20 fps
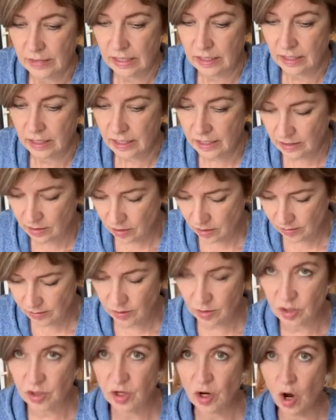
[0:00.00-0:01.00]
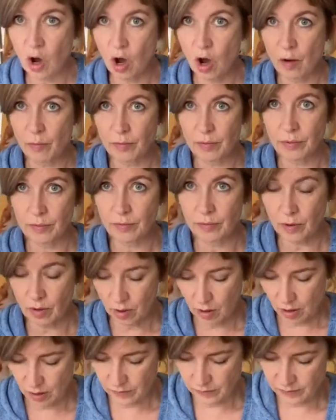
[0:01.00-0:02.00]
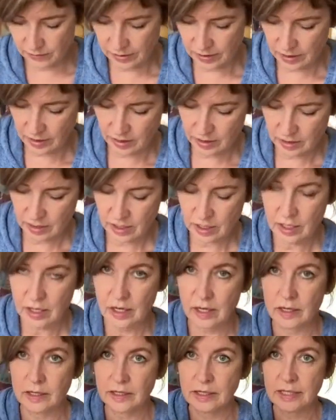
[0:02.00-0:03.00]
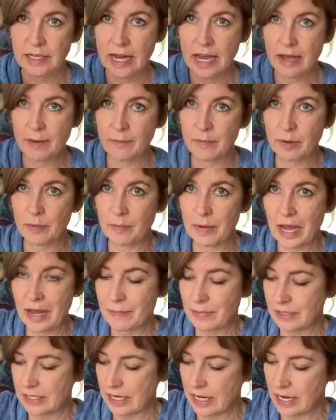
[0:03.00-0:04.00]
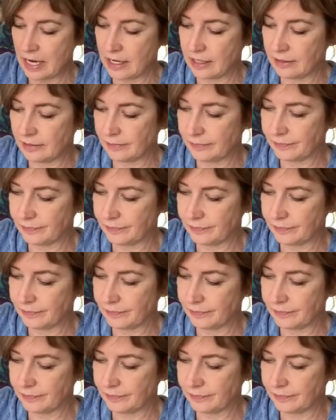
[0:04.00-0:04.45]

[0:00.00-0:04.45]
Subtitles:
It goes on top of the damp paper towel.